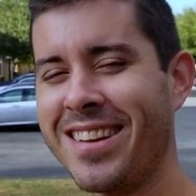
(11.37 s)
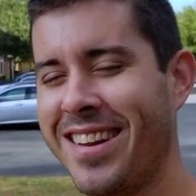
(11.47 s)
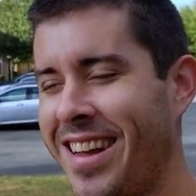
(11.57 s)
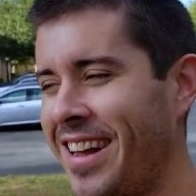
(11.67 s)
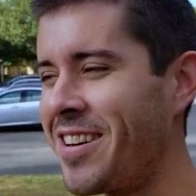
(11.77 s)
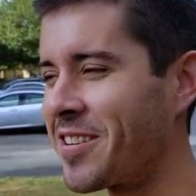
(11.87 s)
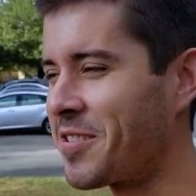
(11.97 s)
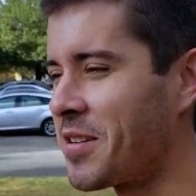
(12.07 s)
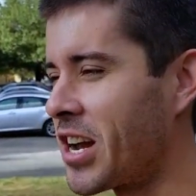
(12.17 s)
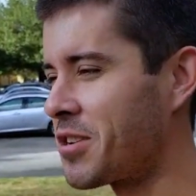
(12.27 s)
today on
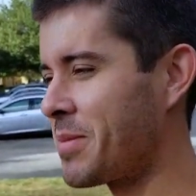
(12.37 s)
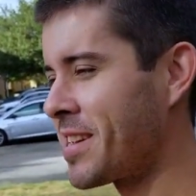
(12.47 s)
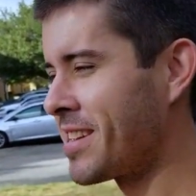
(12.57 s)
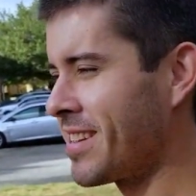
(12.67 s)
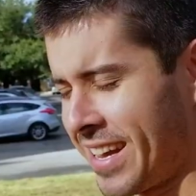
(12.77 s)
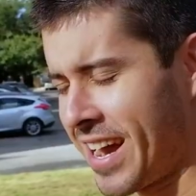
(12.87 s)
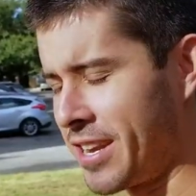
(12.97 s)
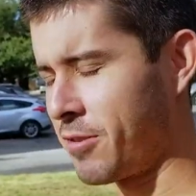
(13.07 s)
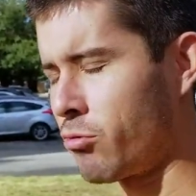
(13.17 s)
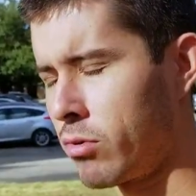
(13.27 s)
GarageBand. I
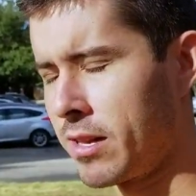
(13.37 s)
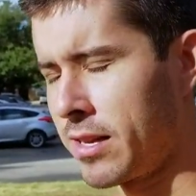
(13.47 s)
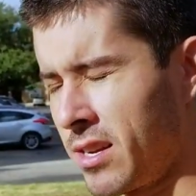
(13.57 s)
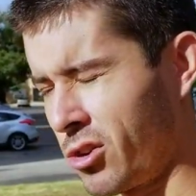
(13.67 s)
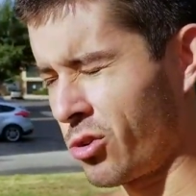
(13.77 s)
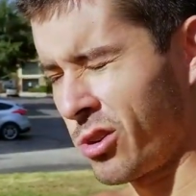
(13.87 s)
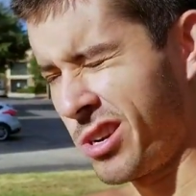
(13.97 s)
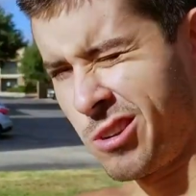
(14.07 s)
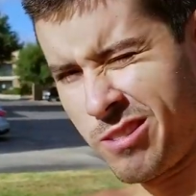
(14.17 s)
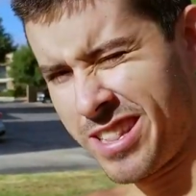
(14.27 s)
just really enjoyed
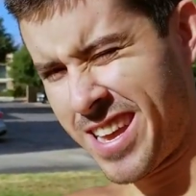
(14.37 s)
doing